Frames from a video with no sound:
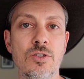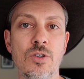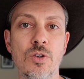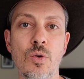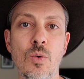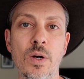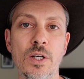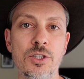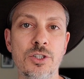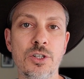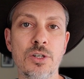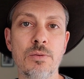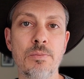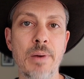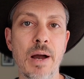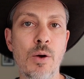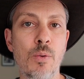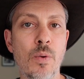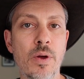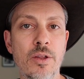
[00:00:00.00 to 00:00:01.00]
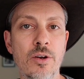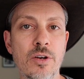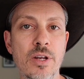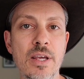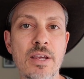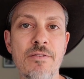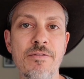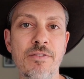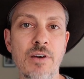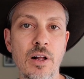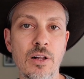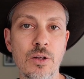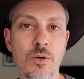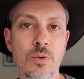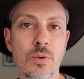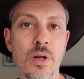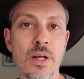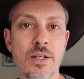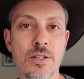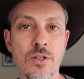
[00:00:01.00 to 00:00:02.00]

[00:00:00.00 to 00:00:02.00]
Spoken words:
a question about whether he followed his